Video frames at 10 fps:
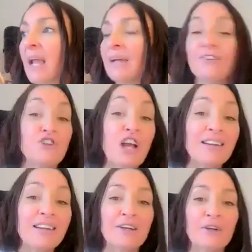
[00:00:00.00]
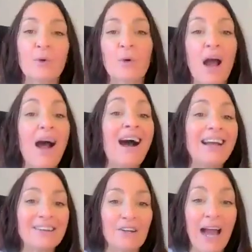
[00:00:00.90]
angelic or
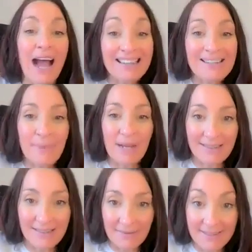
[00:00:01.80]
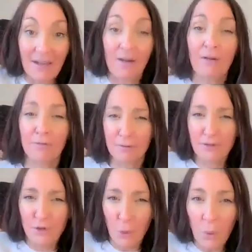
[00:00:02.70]
higher aspects of self, of
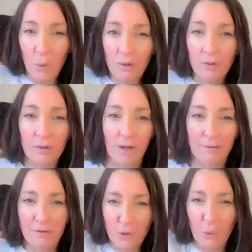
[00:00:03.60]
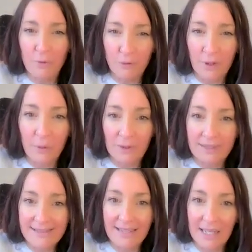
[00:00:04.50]
soul
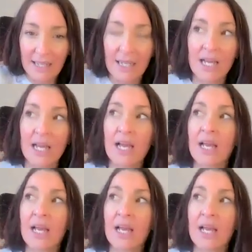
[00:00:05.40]
frequency,